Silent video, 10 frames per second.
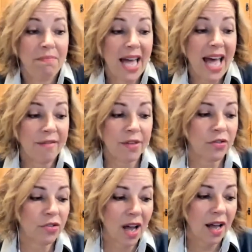have a
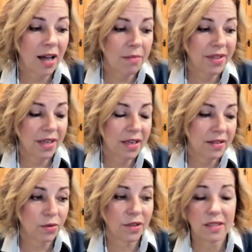job that is
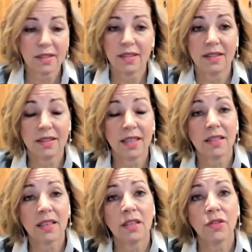oriented to
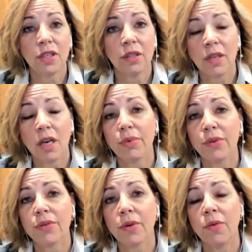technology or
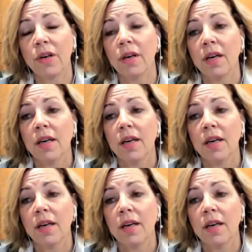numbers or